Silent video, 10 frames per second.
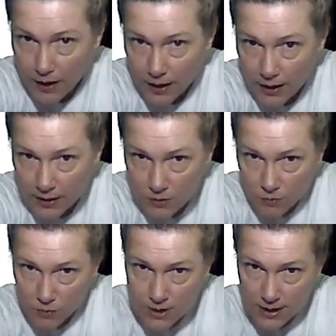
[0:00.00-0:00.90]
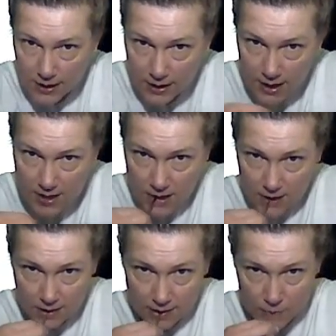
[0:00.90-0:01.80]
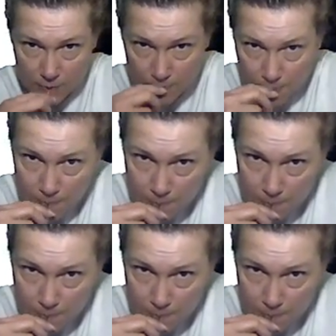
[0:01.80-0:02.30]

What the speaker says: And once I get that side down,